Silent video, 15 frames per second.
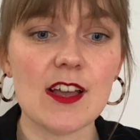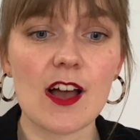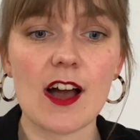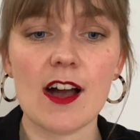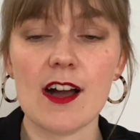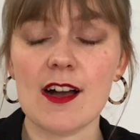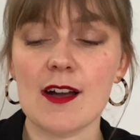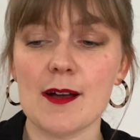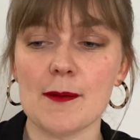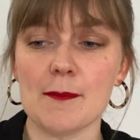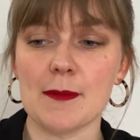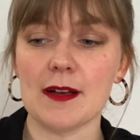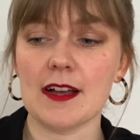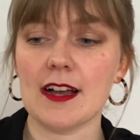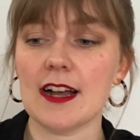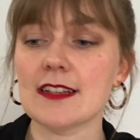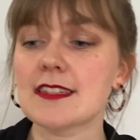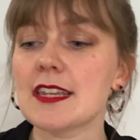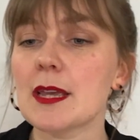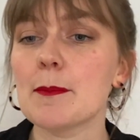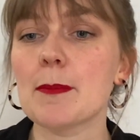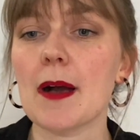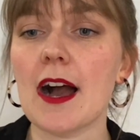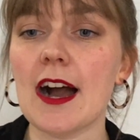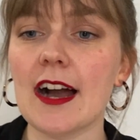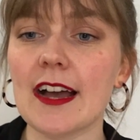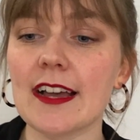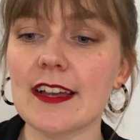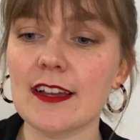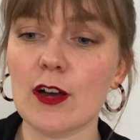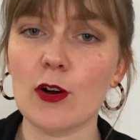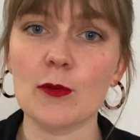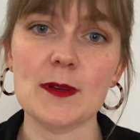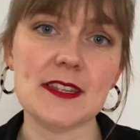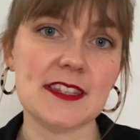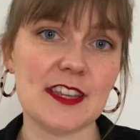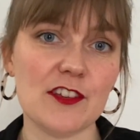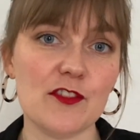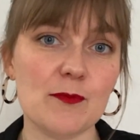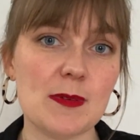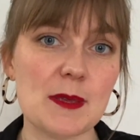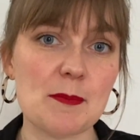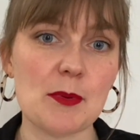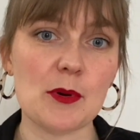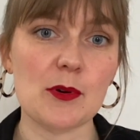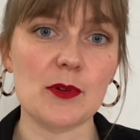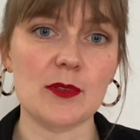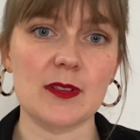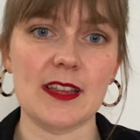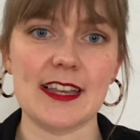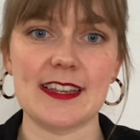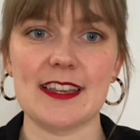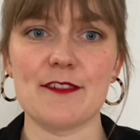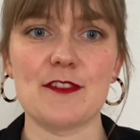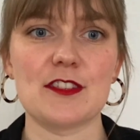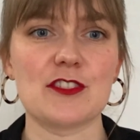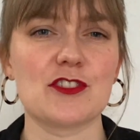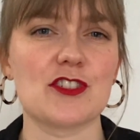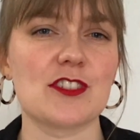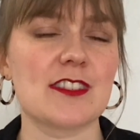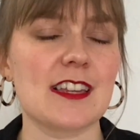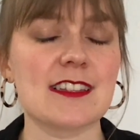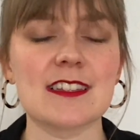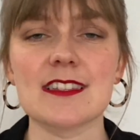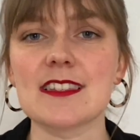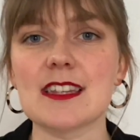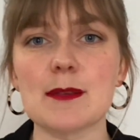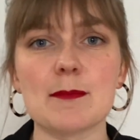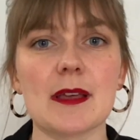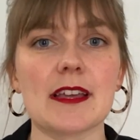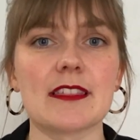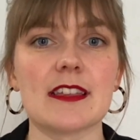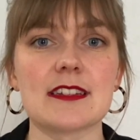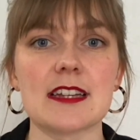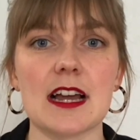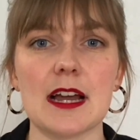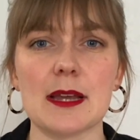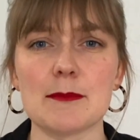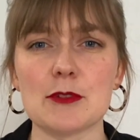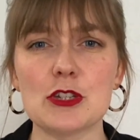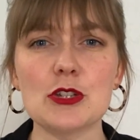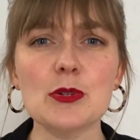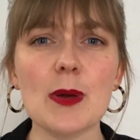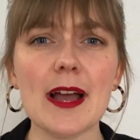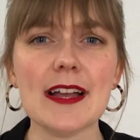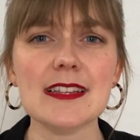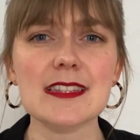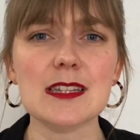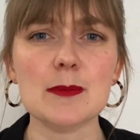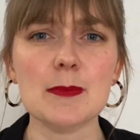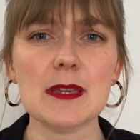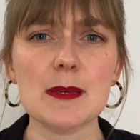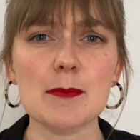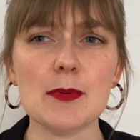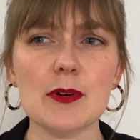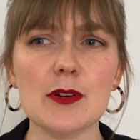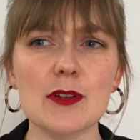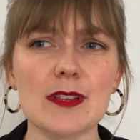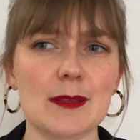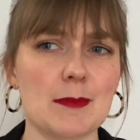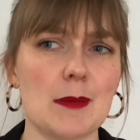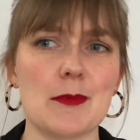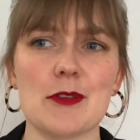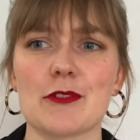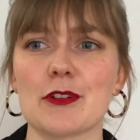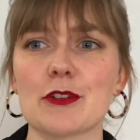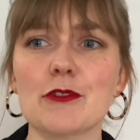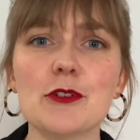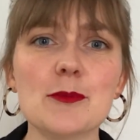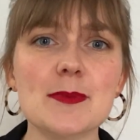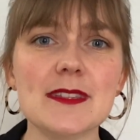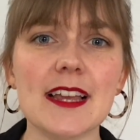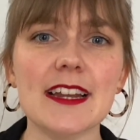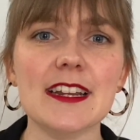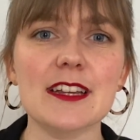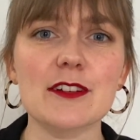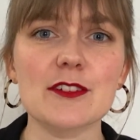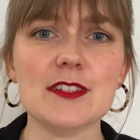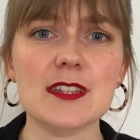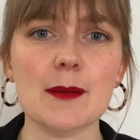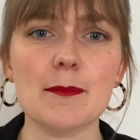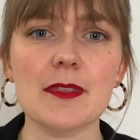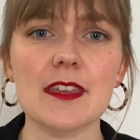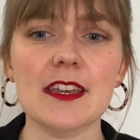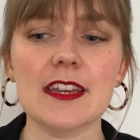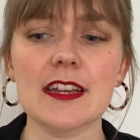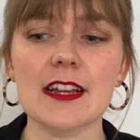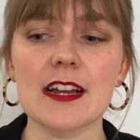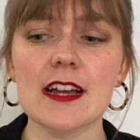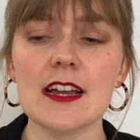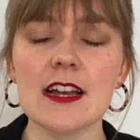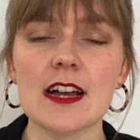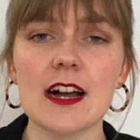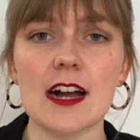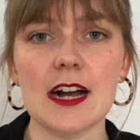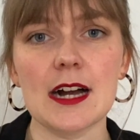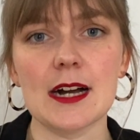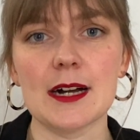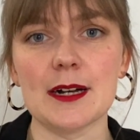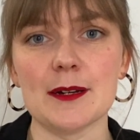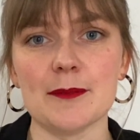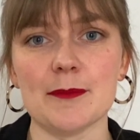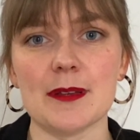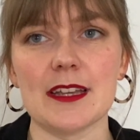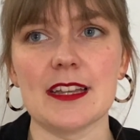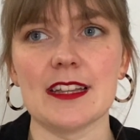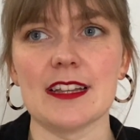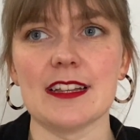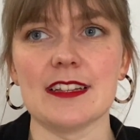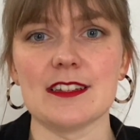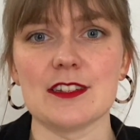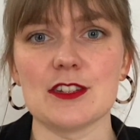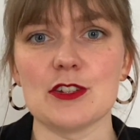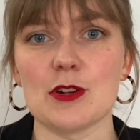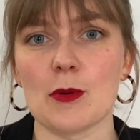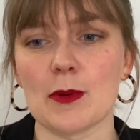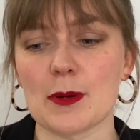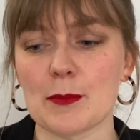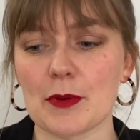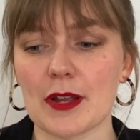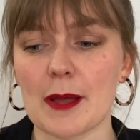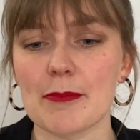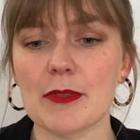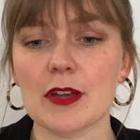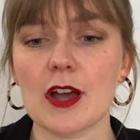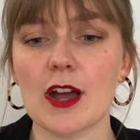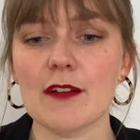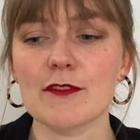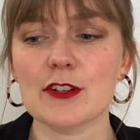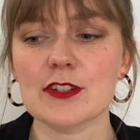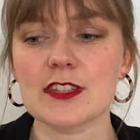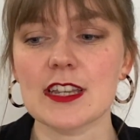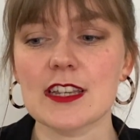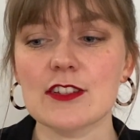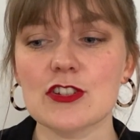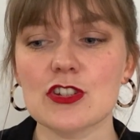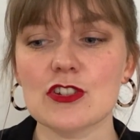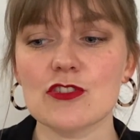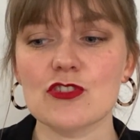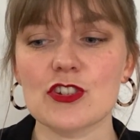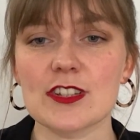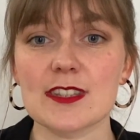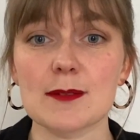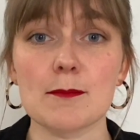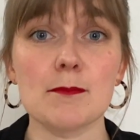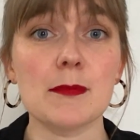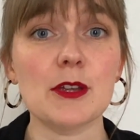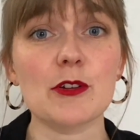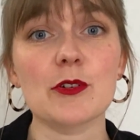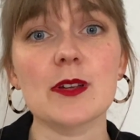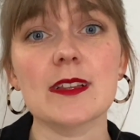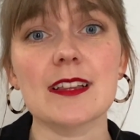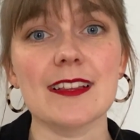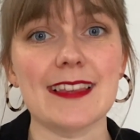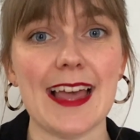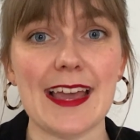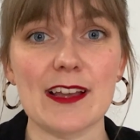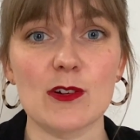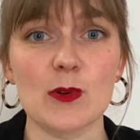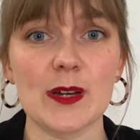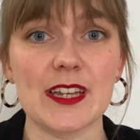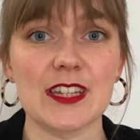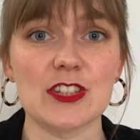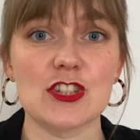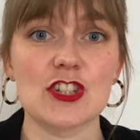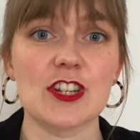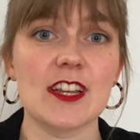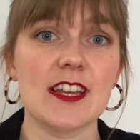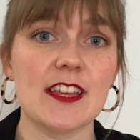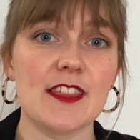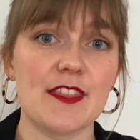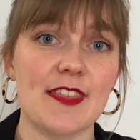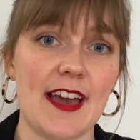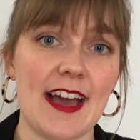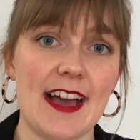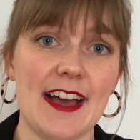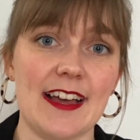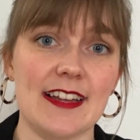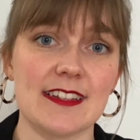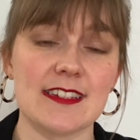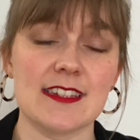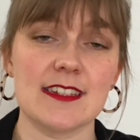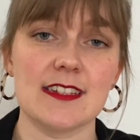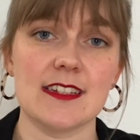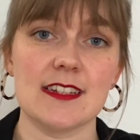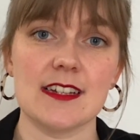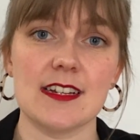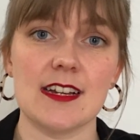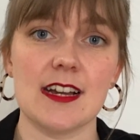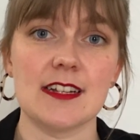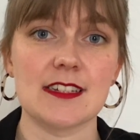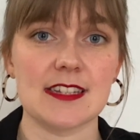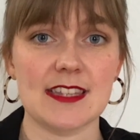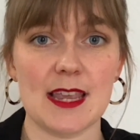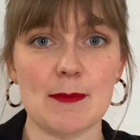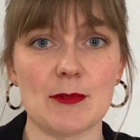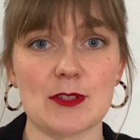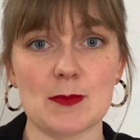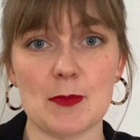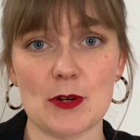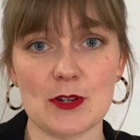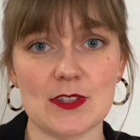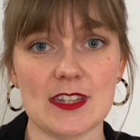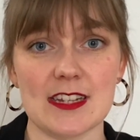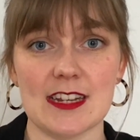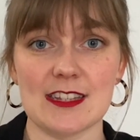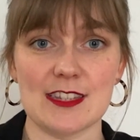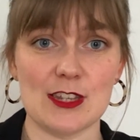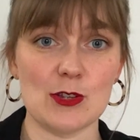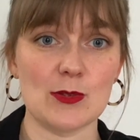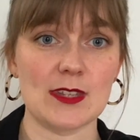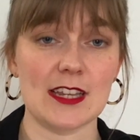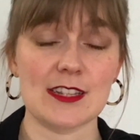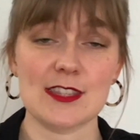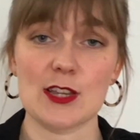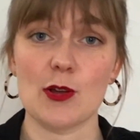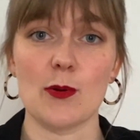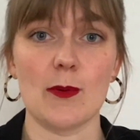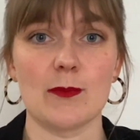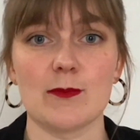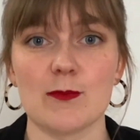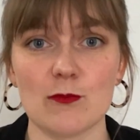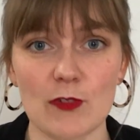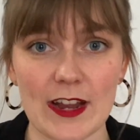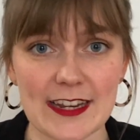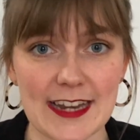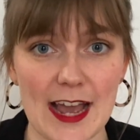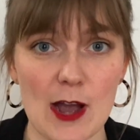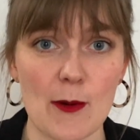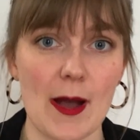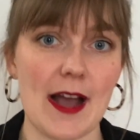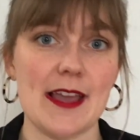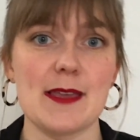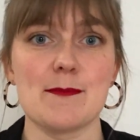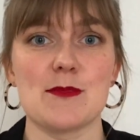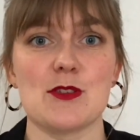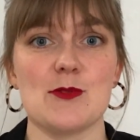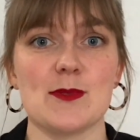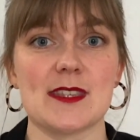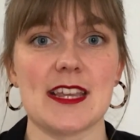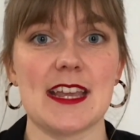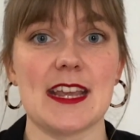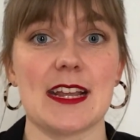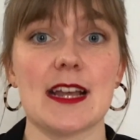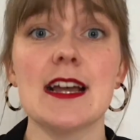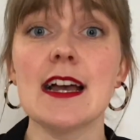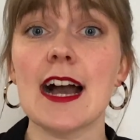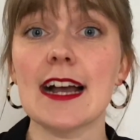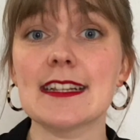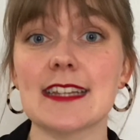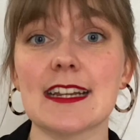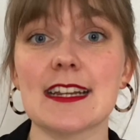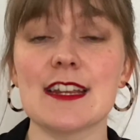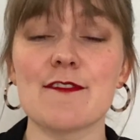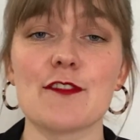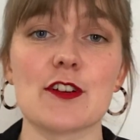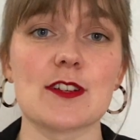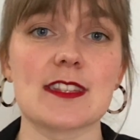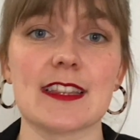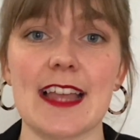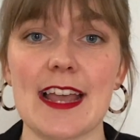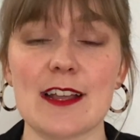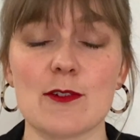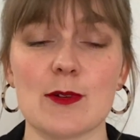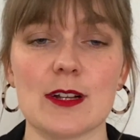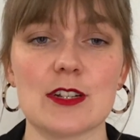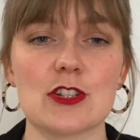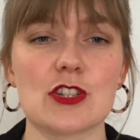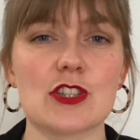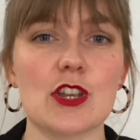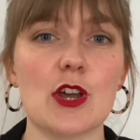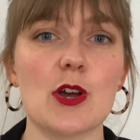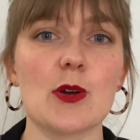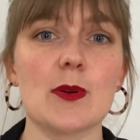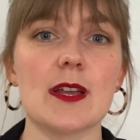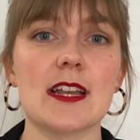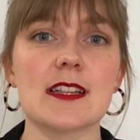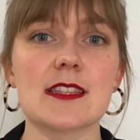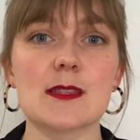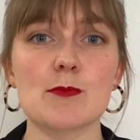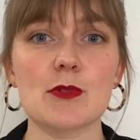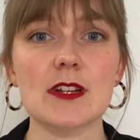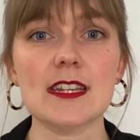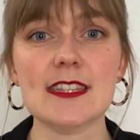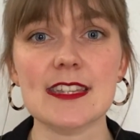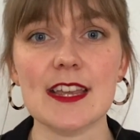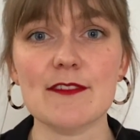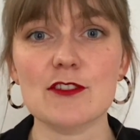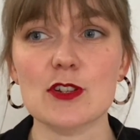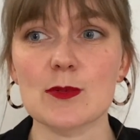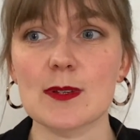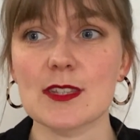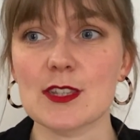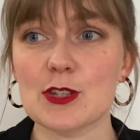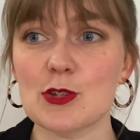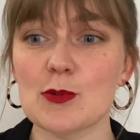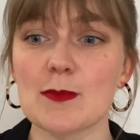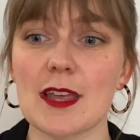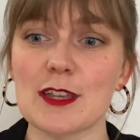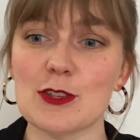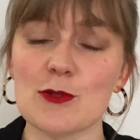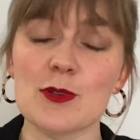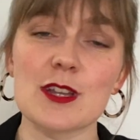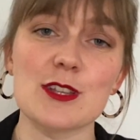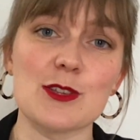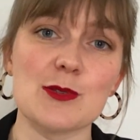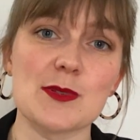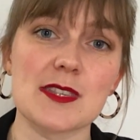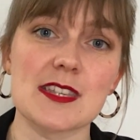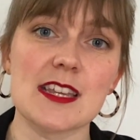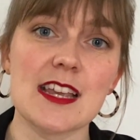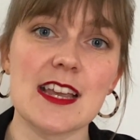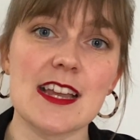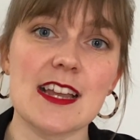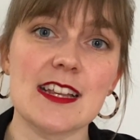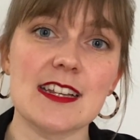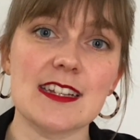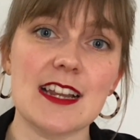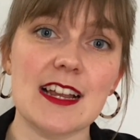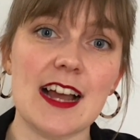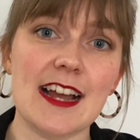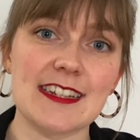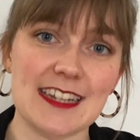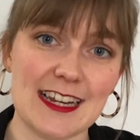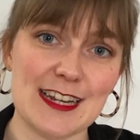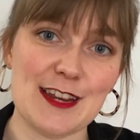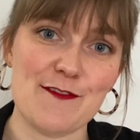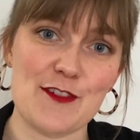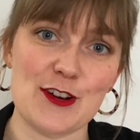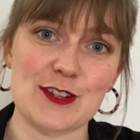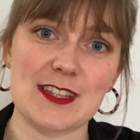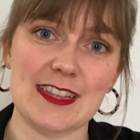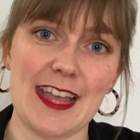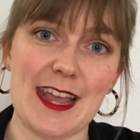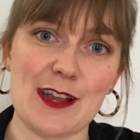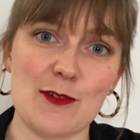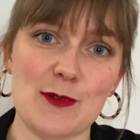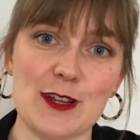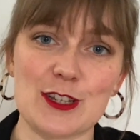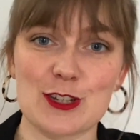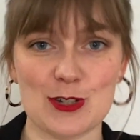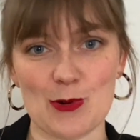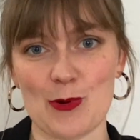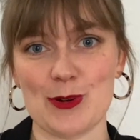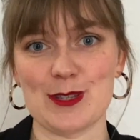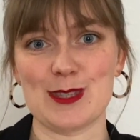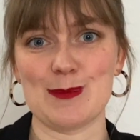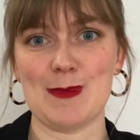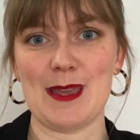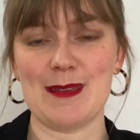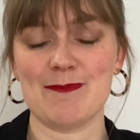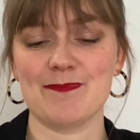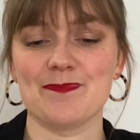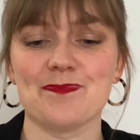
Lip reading: a tip I always give people, like if it just doesn't seem like the time to ask people, like maybe you're in a group setting or something, and you don't want to bring up the conversation, just mirroring the language that a disabled person is using. So right now I am using identity first language. So it's pretty safe to assume that you can use identity first language towards me.